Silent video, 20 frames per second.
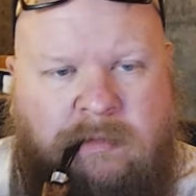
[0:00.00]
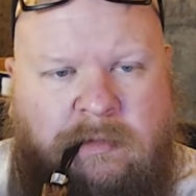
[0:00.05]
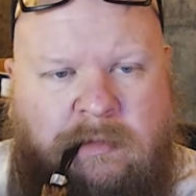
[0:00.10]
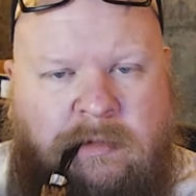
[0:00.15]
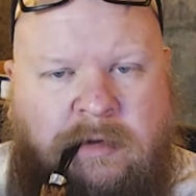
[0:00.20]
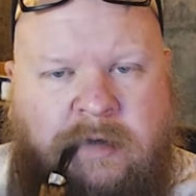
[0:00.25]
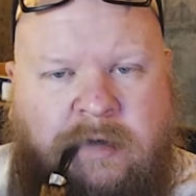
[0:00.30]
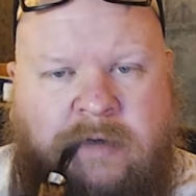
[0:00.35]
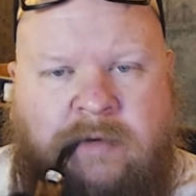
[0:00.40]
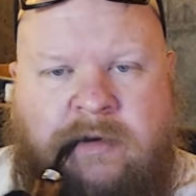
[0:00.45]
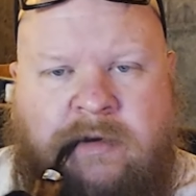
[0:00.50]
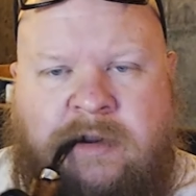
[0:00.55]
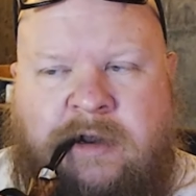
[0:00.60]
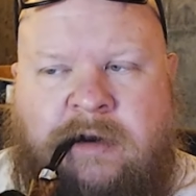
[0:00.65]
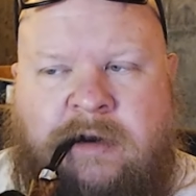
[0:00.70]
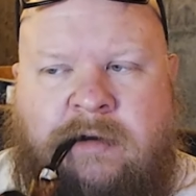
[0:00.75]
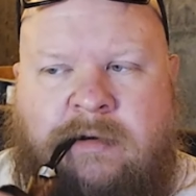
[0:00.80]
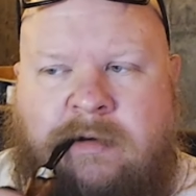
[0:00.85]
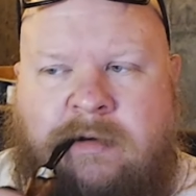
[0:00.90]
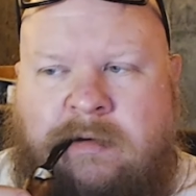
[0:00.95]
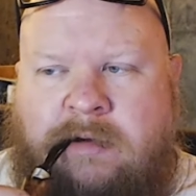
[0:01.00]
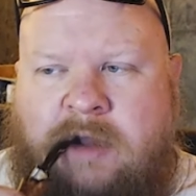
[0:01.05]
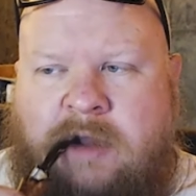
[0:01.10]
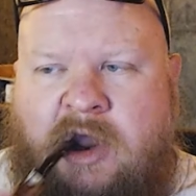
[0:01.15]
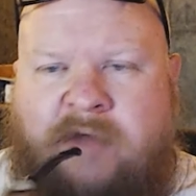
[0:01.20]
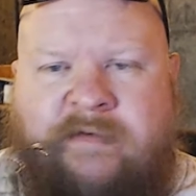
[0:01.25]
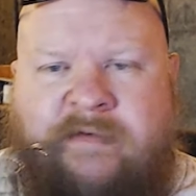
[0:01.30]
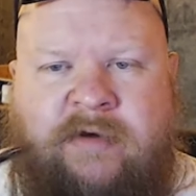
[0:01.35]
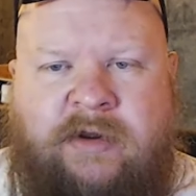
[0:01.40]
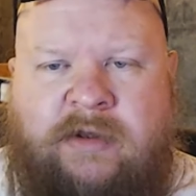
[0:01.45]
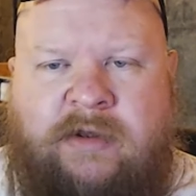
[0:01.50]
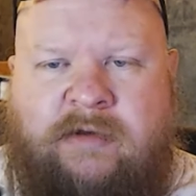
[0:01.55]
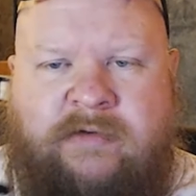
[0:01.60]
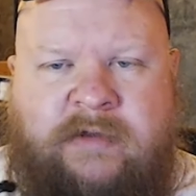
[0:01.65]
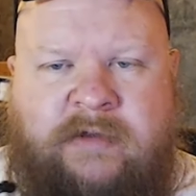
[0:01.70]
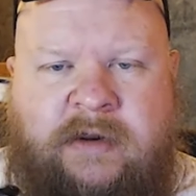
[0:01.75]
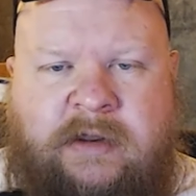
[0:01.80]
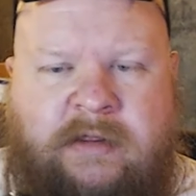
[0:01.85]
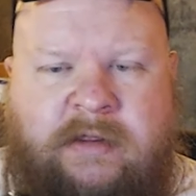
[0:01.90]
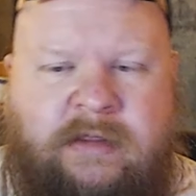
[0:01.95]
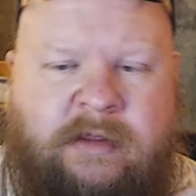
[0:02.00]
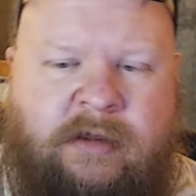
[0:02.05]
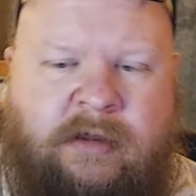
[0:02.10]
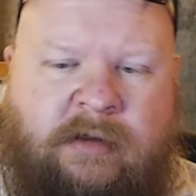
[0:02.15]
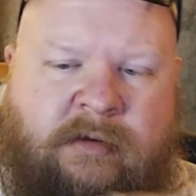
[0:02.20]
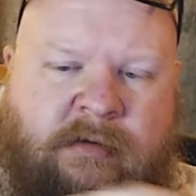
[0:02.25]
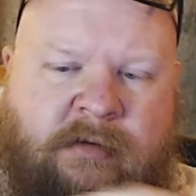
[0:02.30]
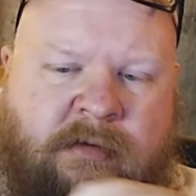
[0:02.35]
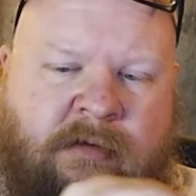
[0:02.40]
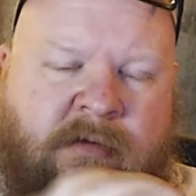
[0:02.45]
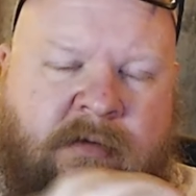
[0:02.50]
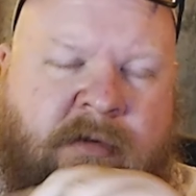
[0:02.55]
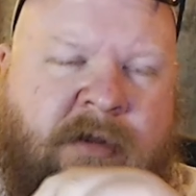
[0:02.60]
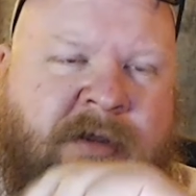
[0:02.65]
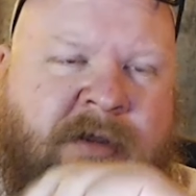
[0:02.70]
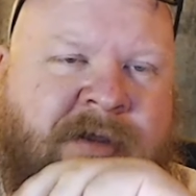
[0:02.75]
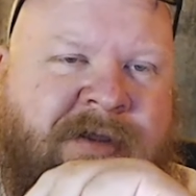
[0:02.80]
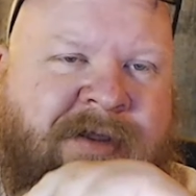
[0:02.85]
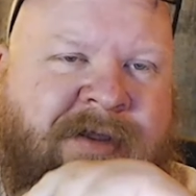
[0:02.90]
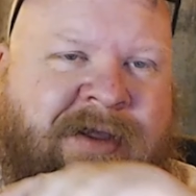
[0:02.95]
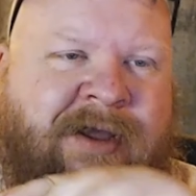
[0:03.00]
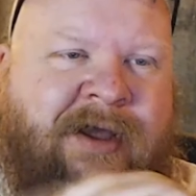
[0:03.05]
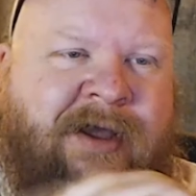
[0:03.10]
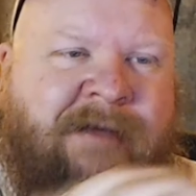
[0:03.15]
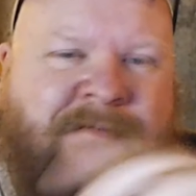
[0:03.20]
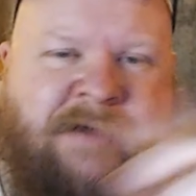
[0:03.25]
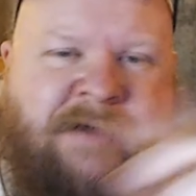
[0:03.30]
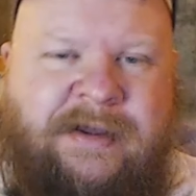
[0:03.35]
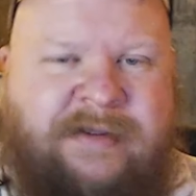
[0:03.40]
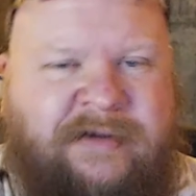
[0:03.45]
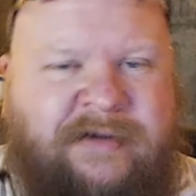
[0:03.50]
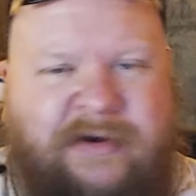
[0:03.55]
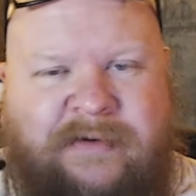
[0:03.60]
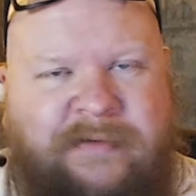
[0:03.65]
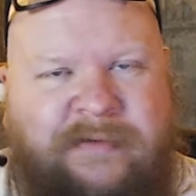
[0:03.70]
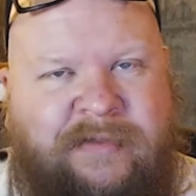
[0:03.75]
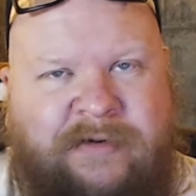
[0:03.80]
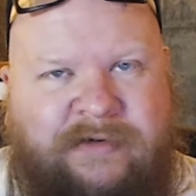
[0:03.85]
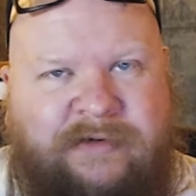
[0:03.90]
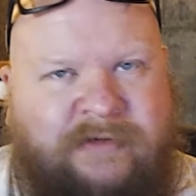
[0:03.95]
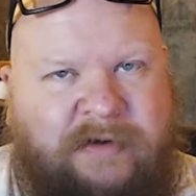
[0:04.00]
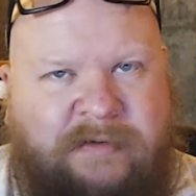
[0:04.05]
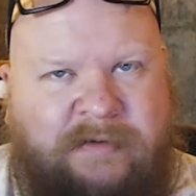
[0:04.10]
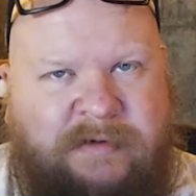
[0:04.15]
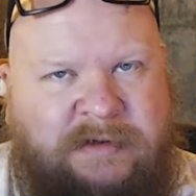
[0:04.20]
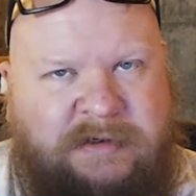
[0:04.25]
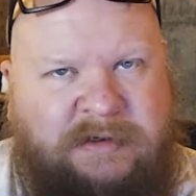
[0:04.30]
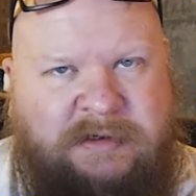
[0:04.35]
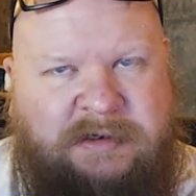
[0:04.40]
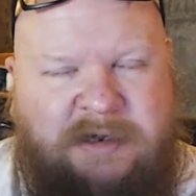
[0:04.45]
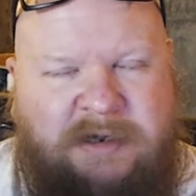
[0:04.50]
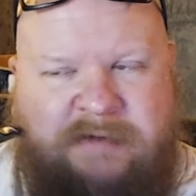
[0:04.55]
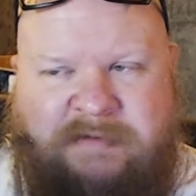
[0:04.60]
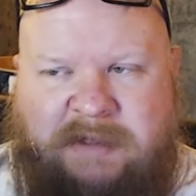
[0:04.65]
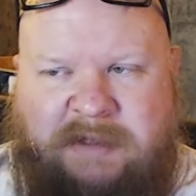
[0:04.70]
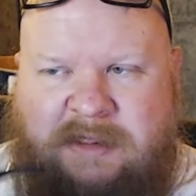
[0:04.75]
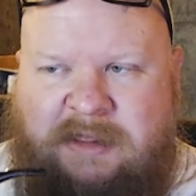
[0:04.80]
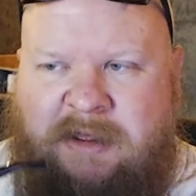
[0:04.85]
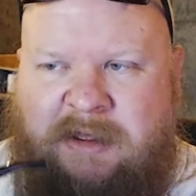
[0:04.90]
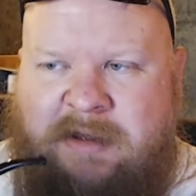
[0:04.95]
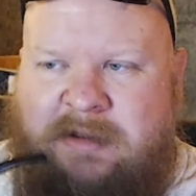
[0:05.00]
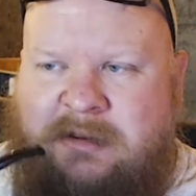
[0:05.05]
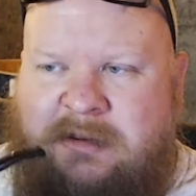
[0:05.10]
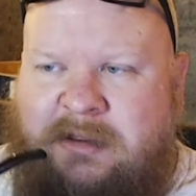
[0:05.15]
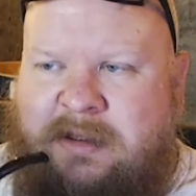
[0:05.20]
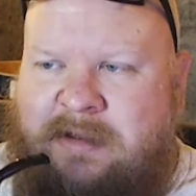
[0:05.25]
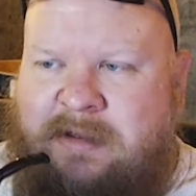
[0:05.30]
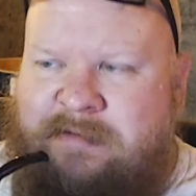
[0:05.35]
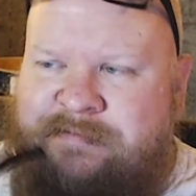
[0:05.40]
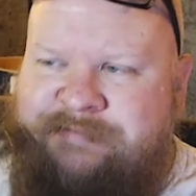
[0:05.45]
Of course, I don't ever use anything. There's always a softy thing on the end.